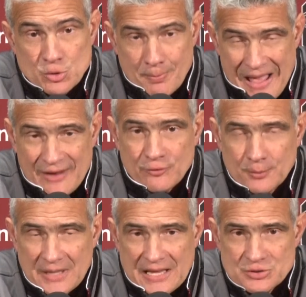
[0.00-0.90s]
are back
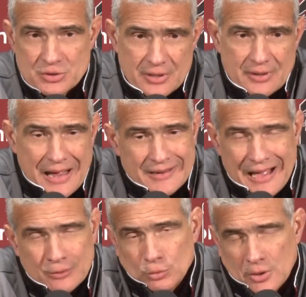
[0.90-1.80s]
from last year.
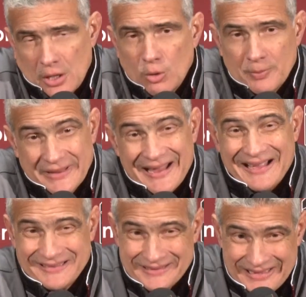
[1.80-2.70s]
I don't know, but they
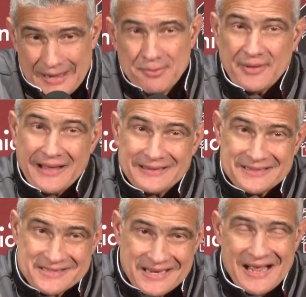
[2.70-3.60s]
got the depth. They got
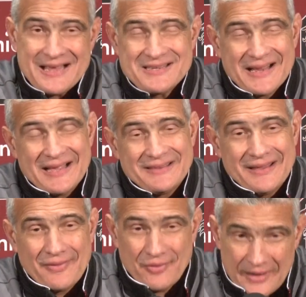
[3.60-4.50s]
the size. They got
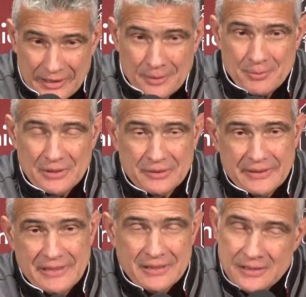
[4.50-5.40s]
the athletic
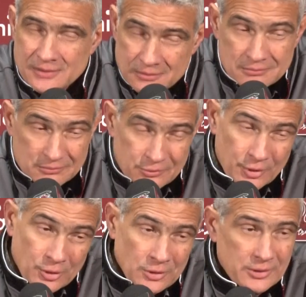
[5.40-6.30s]
ability.
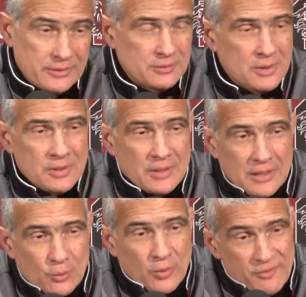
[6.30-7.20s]
They're good.
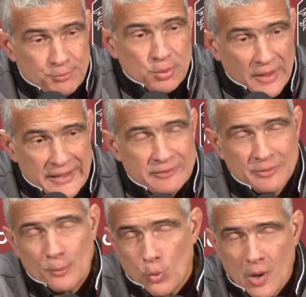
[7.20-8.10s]
We've played
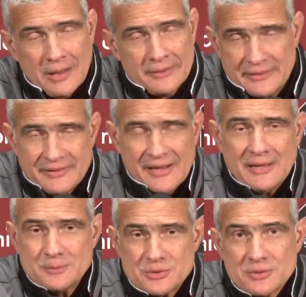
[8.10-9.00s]
some quality
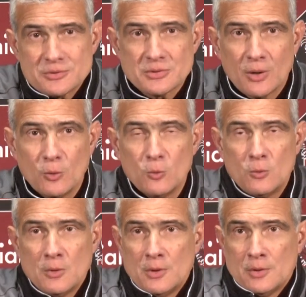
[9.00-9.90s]
teams, so
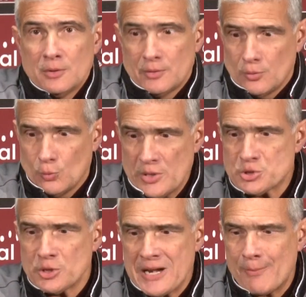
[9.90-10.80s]
we
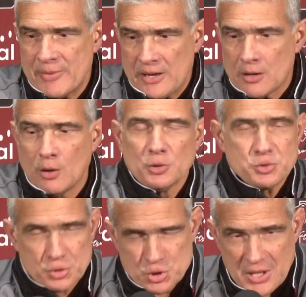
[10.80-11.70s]
should not be in
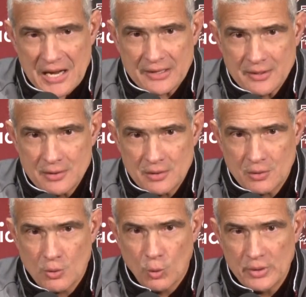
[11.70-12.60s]
culture shock
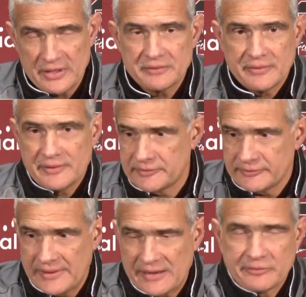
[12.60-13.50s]
going into
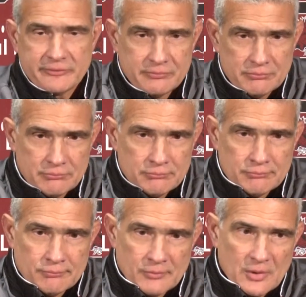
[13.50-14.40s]
this next,
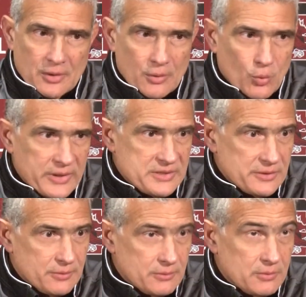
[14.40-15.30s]
what is it?